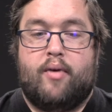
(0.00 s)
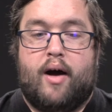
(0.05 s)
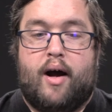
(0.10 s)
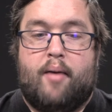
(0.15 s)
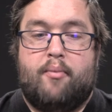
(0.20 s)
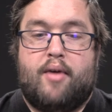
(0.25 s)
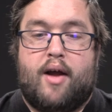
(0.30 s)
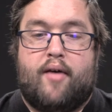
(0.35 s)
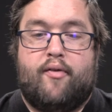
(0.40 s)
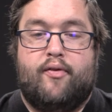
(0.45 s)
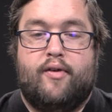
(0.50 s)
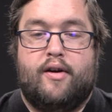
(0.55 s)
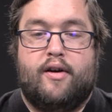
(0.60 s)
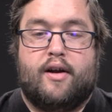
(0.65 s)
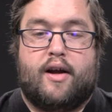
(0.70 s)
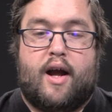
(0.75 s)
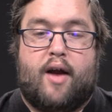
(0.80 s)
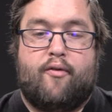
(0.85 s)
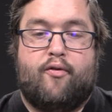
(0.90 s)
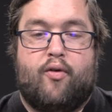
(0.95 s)
I'm definitely
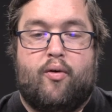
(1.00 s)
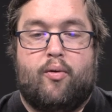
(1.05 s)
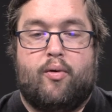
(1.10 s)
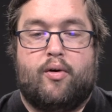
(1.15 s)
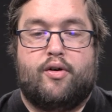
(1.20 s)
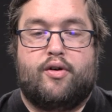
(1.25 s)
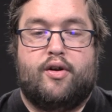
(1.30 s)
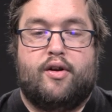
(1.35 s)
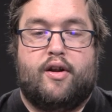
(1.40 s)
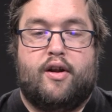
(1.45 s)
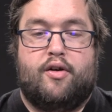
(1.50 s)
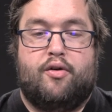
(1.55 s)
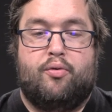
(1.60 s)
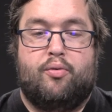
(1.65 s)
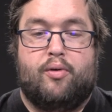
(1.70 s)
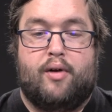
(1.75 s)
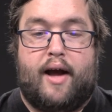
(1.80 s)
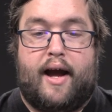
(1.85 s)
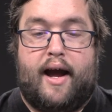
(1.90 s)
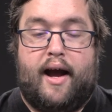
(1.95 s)
looking forward to the
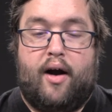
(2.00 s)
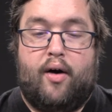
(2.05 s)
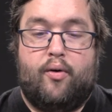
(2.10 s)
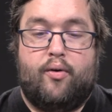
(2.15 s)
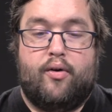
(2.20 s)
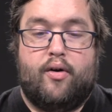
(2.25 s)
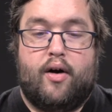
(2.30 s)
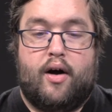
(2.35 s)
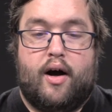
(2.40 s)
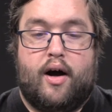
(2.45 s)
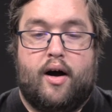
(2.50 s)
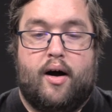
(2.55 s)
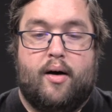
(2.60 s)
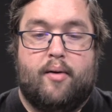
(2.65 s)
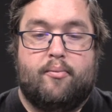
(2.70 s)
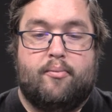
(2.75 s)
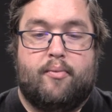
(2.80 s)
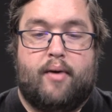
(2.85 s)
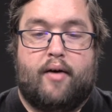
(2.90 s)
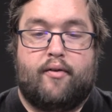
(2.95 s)
new layout.
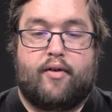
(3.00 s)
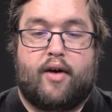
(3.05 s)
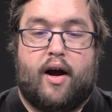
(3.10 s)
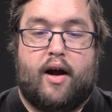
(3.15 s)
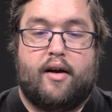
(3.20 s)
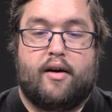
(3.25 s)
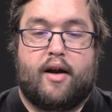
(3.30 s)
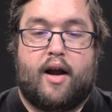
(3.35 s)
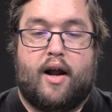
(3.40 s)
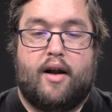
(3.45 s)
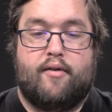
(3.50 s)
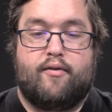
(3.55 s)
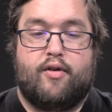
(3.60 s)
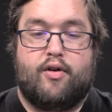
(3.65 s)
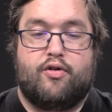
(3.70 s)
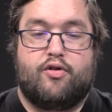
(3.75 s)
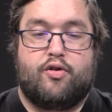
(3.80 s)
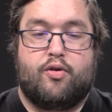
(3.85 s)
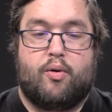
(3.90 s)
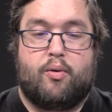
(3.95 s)
I've gotten kind of
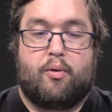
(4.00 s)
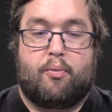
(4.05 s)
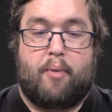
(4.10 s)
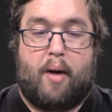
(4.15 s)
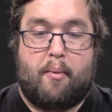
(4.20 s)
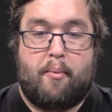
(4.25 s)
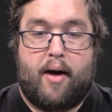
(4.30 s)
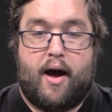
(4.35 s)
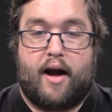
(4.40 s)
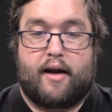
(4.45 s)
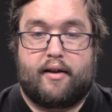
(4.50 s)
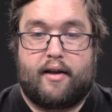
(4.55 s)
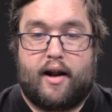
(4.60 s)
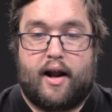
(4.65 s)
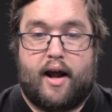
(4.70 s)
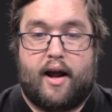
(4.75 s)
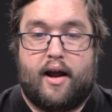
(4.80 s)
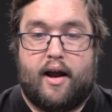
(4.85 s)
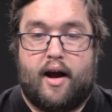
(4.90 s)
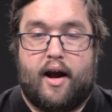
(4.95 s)
used to it with my Mac that
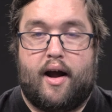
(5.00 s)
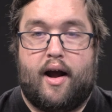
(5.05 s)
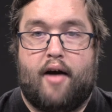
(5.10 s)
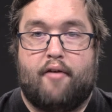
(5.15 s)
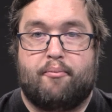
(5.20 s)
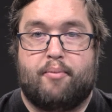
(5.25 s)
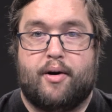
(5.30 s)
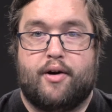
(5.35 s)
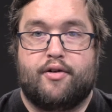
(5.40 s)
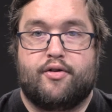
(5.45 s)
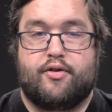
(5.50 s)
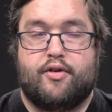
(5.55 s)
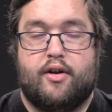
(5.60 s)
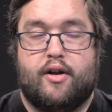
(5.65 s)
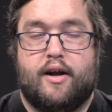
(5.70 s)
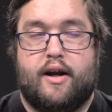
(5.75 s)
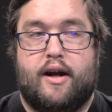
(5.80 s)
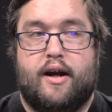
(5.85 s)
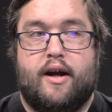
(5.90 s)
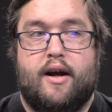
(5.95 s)
I have
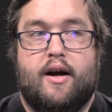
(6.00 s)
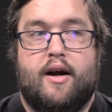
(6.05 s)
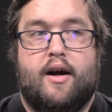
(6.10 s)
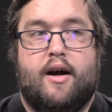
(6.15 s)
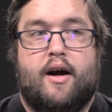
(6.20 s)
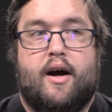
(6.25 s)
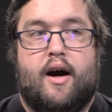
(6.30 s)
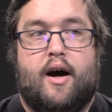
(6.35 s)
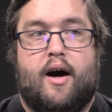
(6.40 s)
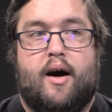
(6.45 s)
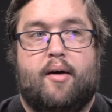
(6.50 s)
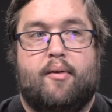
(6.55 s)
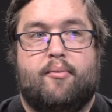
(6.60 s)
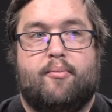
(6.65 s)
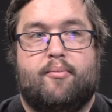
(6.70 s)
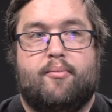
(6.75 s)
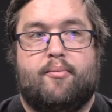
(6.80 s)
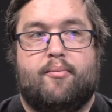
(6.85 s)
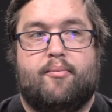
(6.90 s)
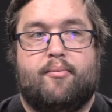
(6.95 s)
personally,
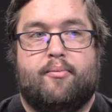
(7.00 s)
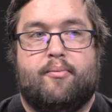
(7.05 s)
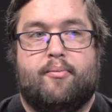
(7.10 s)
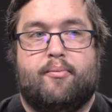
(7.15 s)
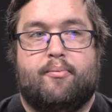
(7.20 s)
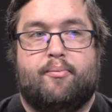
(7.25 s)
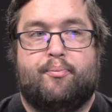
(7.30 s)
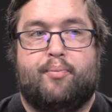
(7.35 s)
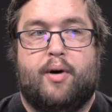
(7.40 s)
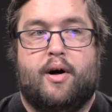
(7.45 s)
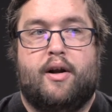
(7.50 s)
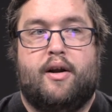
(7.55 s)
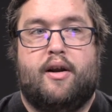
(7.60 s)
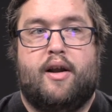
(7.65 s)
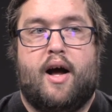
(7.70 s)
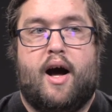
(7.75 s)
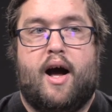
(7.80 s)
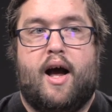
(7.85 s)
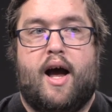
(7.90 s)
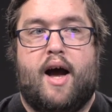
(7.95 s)
but
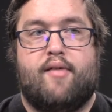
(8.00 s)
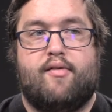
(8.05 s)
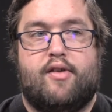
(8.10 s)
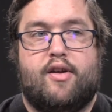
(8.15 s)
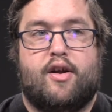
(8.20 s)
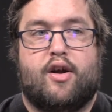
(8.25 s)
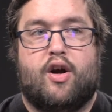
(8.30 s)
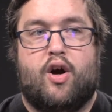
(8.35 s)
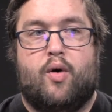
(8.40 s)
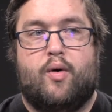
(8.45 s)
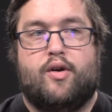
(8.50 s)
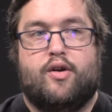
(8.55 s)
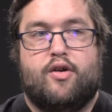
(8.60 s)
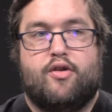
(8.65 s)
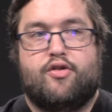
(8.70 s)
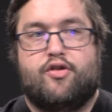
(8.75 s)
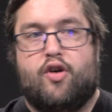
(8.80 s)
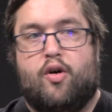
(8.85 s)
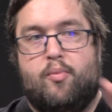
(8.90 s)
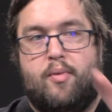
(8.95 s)
not having to go
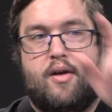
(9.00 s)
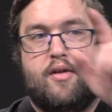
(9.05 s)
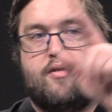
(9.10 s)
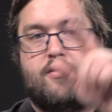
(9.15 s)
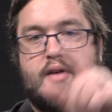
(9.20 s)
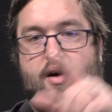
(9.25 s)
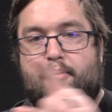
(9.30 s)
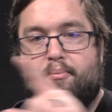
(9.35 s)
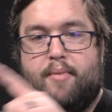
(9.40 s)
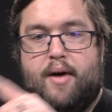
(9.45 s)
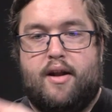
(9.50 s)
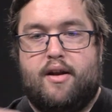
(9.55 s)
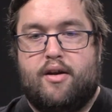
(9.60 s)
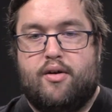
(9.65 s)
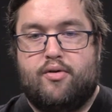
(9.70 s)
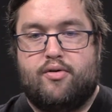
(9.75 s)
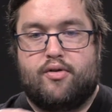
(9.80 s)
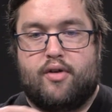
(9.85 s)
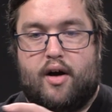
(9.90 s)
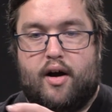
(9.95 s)
into so many
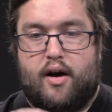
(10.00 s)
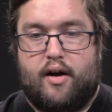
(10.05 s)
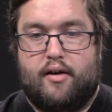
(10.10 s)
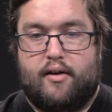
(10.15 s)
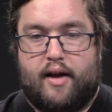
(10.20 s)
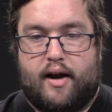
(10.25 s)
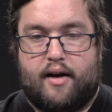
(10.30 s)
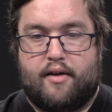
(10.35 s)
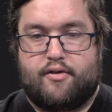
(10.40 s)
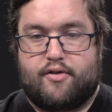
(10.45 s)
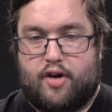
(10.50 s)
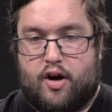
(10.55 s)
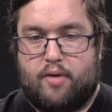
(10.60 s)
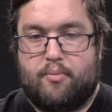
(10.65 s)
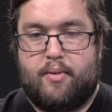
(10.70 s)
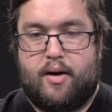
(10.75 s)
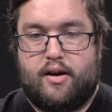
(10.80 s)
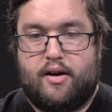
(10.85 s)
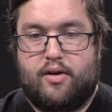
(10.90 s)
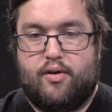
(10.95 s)
submenus on like a
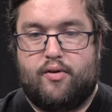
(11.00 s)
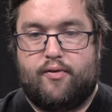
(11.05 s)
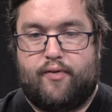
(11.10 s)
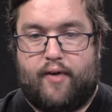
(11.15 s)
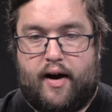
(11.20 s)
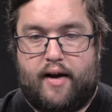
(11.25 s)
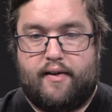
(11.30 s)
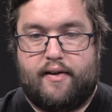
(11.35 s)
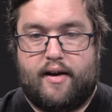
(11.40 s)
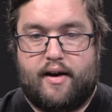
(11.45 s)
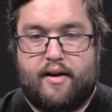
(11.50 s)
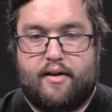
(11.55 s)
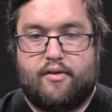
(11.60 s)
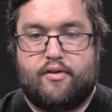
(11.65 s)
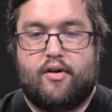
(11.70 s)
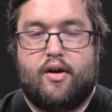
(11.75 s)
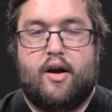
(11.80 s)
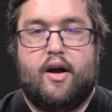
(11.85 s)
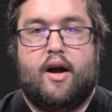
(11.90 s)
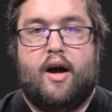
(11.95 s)
start menu to find
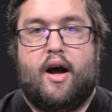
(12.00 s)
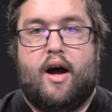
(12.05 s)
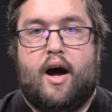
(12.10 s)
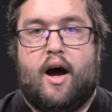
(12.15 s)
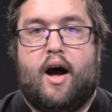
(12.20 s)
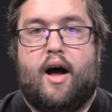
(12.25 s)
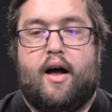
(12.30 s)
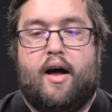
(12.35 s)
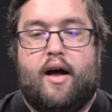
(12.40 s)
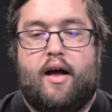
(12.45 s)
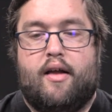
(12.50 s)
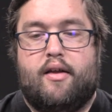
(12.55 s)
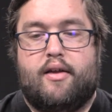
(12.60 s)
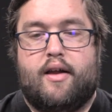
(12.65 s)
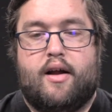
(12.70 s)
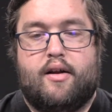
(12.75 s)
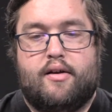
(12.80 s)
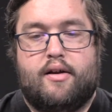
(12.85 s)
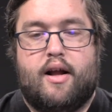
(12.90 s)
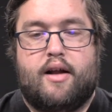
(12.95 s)
things.
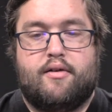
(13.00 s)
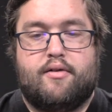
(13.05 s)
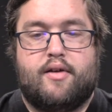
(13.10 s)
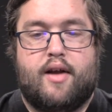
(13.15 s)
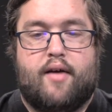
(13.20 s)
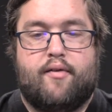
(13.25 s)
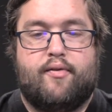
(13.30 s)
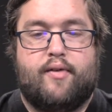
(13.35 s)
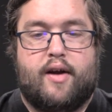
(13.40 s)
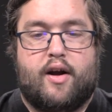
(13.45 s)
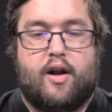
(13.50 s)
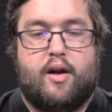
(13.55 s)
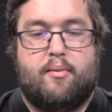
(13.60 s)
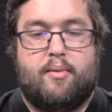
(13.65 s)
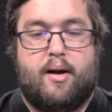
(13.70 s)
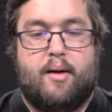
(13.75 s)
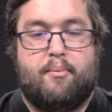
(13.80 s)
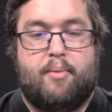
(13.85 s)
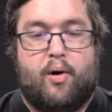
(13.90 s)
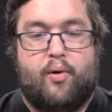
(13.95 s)
That's definitely going to
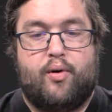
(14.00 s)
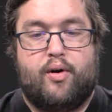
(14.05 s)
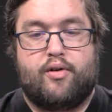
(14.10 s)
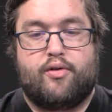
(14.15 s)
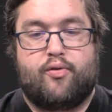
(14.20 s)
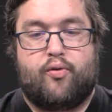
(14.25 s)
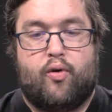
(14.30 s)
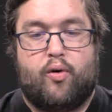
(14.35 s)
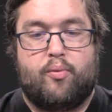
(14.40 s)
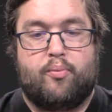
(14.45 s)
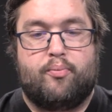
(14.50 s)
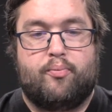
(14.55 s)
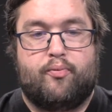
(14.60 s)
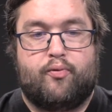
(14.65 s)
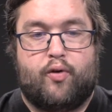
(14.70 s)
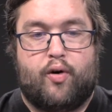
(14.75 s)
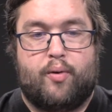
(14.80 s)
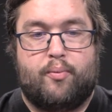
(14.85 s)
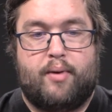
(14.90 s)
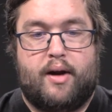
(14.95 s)
be a bonus
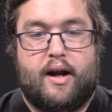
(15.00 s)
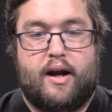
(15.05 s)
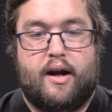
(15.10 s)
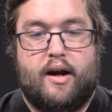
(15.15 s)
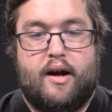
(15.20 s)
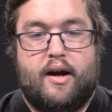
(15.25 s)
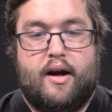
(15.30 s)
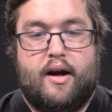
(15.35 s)
for me.